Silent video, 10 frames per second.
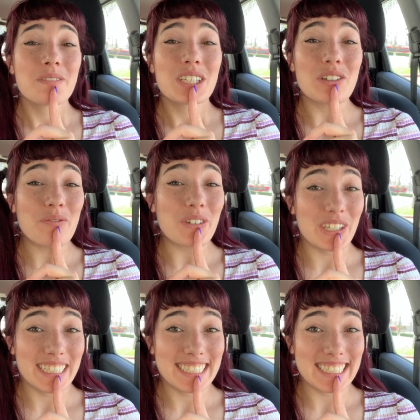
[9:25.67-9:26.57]
So I'm
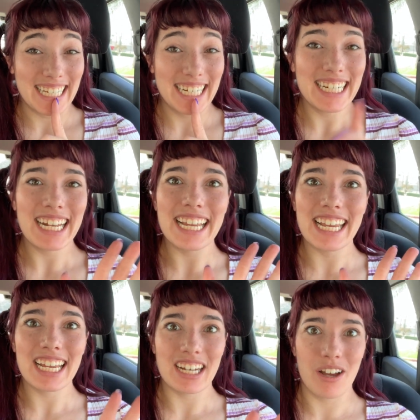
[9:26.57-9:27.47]
very excited, and I
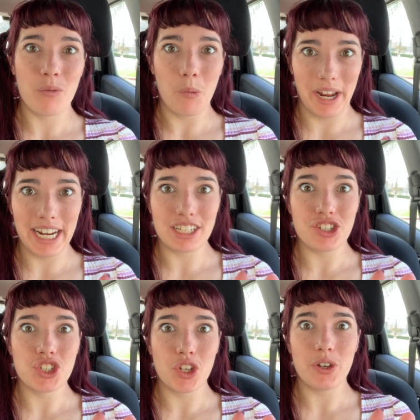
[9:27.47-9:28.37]
cannot wait to
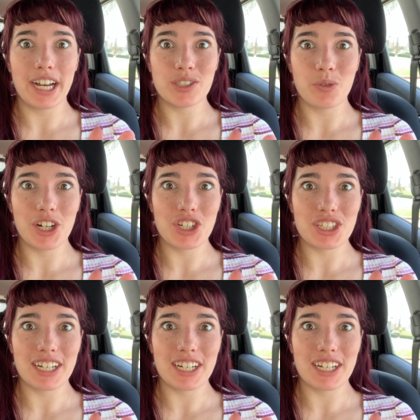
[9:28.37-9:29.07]
show you guys what I just